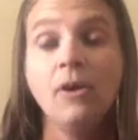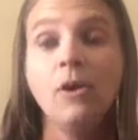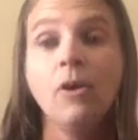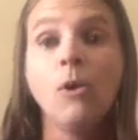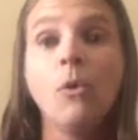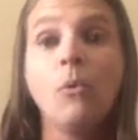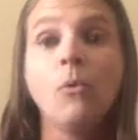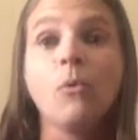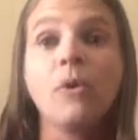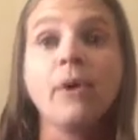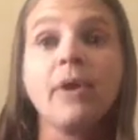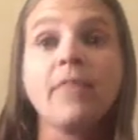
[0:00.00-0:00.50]

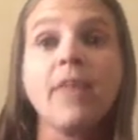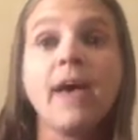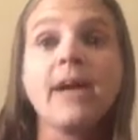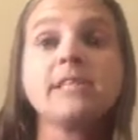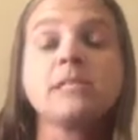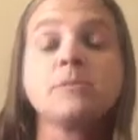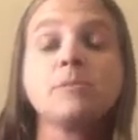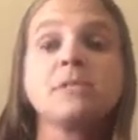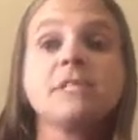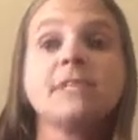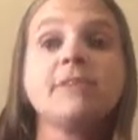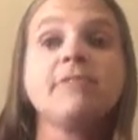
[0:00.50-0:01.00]
or that
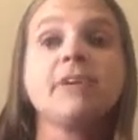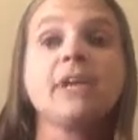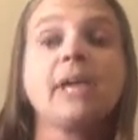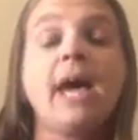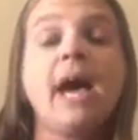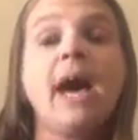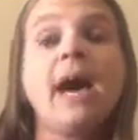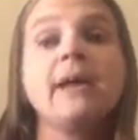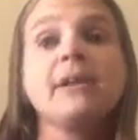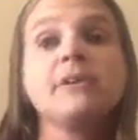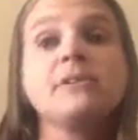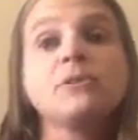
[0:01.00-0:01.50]
specific
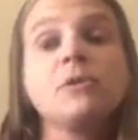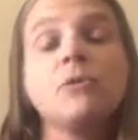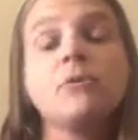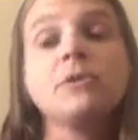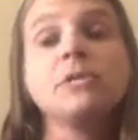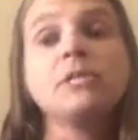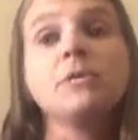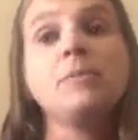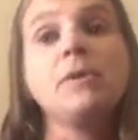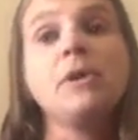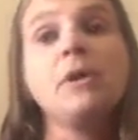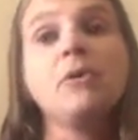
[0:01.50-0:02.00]
cat is going
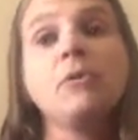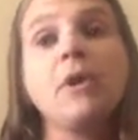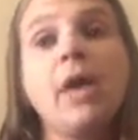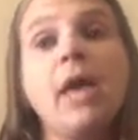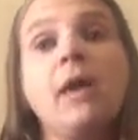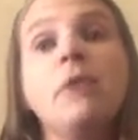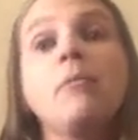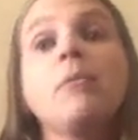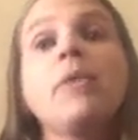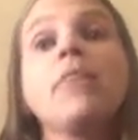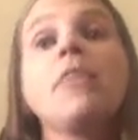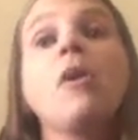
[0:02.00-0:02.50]
to be okay
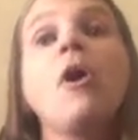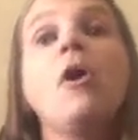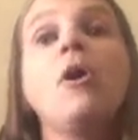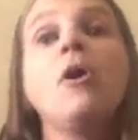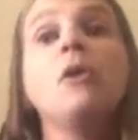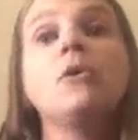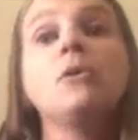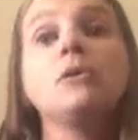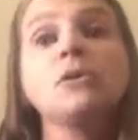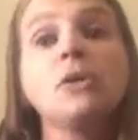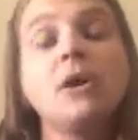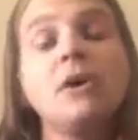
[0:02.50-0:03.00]
with
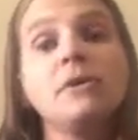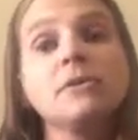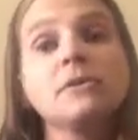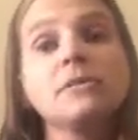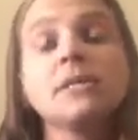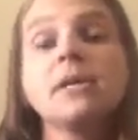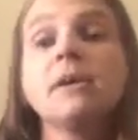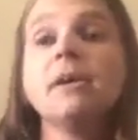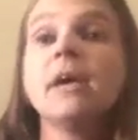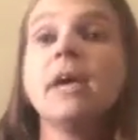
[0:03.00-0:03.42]
all dogs.